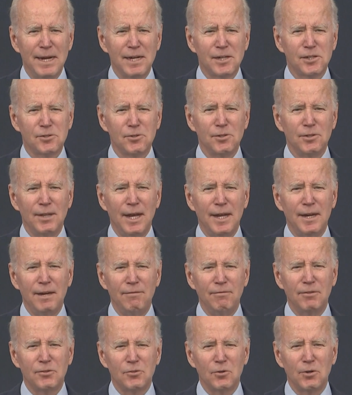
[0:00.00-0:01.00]
make sure that
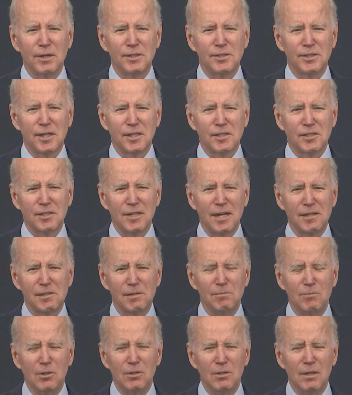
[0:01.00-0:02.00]
inventory is
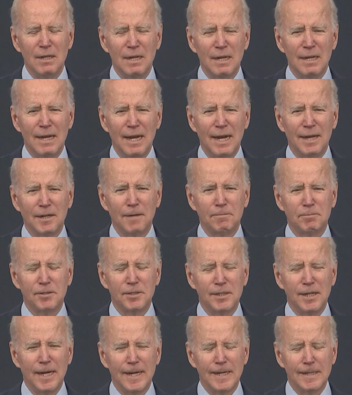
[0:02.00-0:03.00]
accessible and up
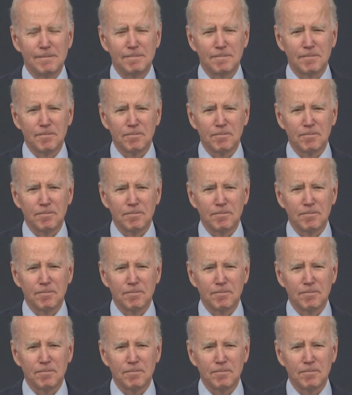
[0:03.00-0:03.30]
to date.